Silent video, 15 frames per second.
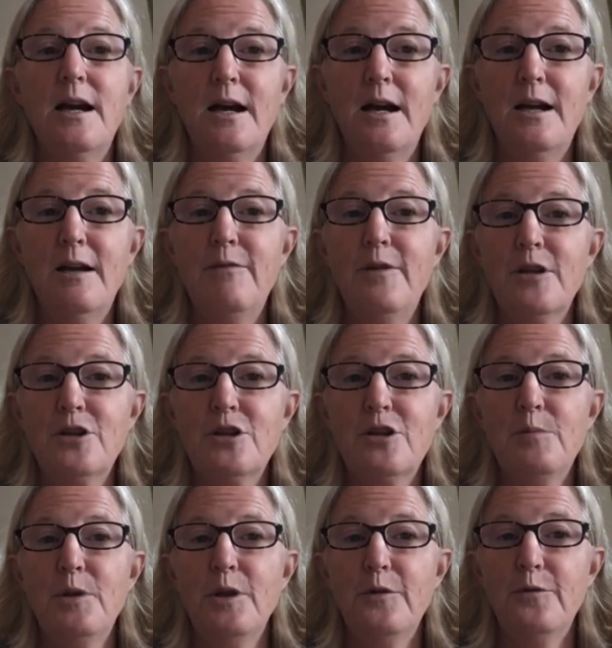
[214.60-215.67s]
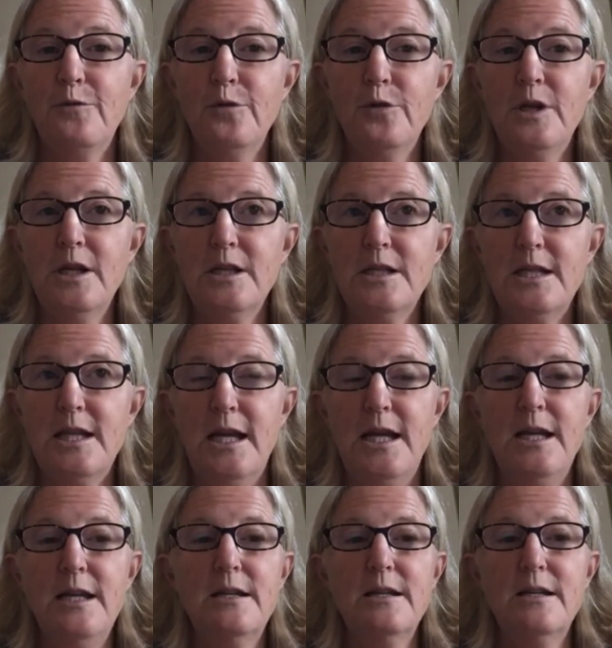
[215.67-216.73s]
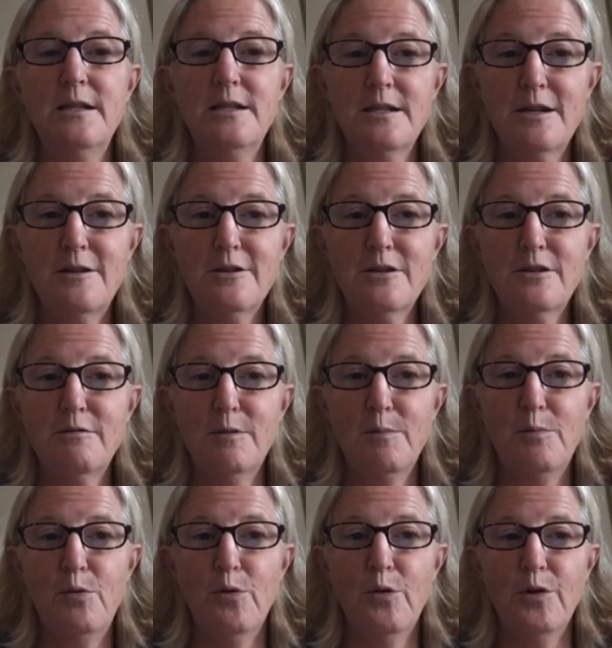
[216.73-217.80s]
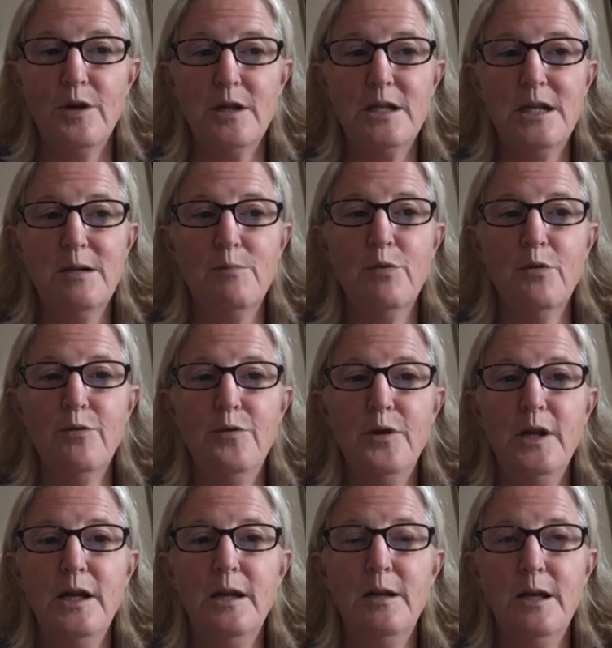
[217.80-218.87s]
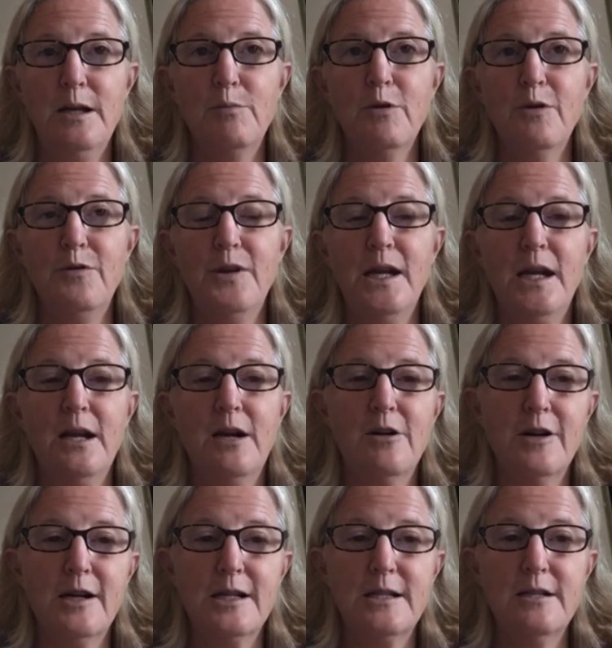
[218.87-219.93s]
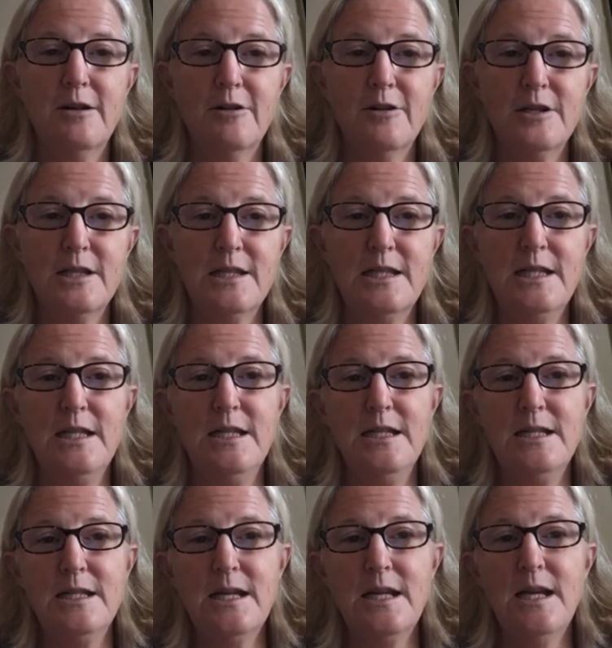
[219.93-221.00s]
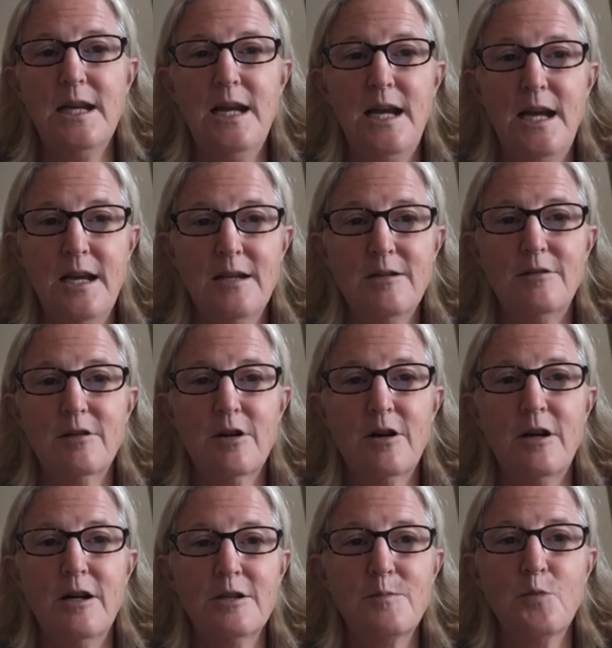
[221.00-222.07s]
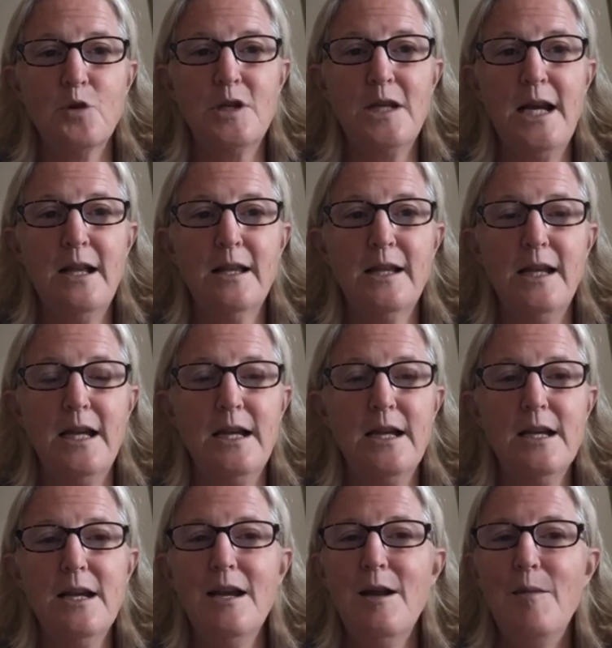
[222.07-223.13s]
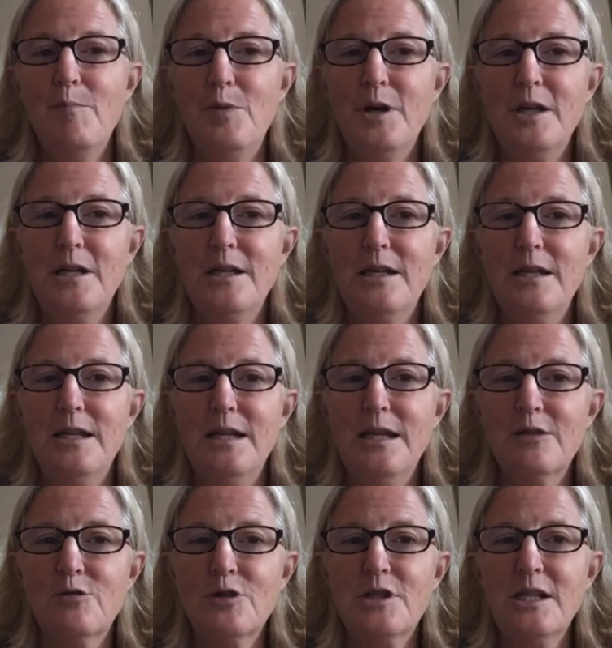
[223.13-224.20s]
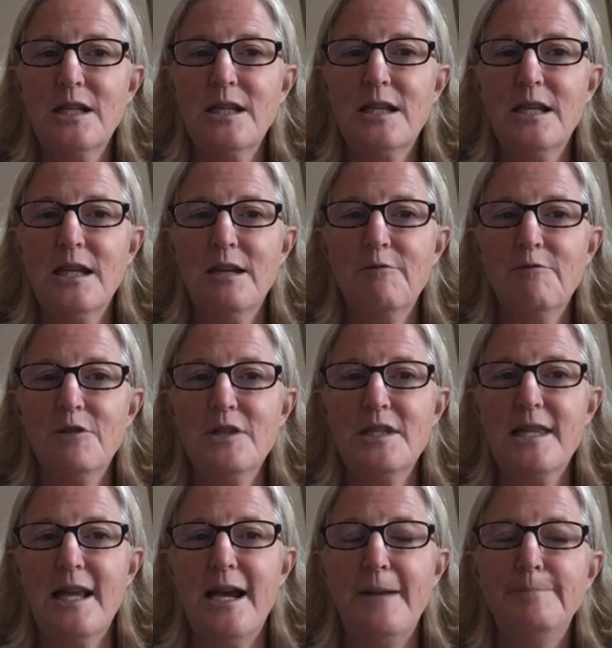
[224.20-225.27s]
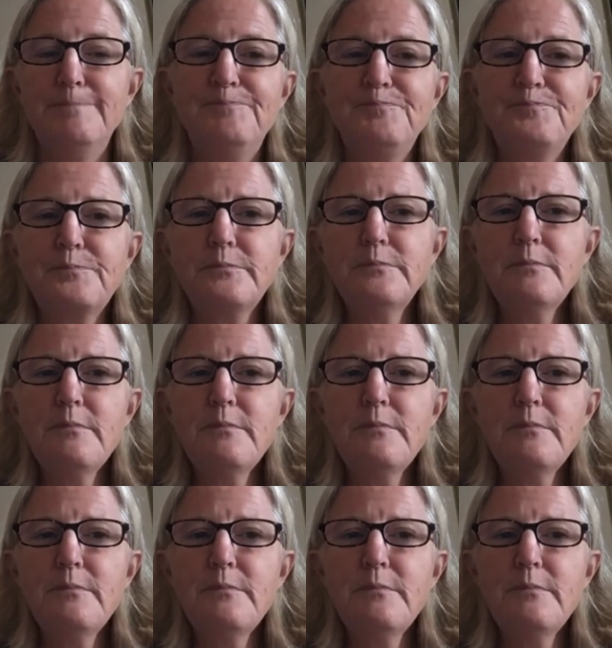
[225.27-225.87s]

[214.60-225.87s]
high vegetable and fruit intake is also important in preventing heart disease and all-cause mortality. But the interesting thing was that